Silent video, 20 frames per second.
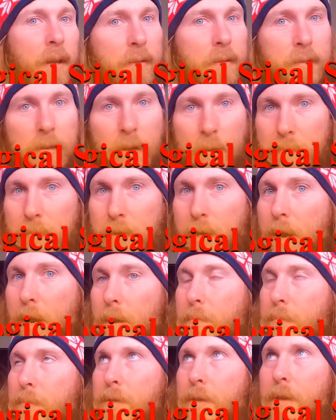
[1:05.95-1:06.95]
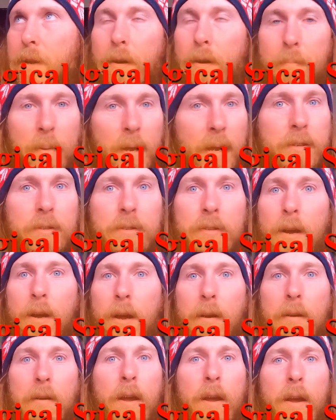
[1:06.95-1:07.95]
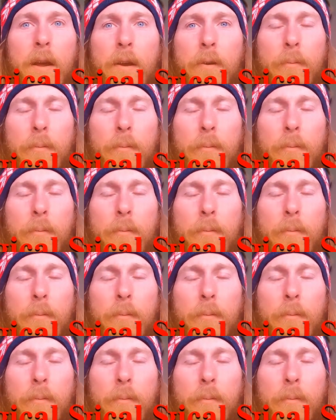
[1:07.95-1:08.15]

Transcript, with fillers: Sometimes they are based on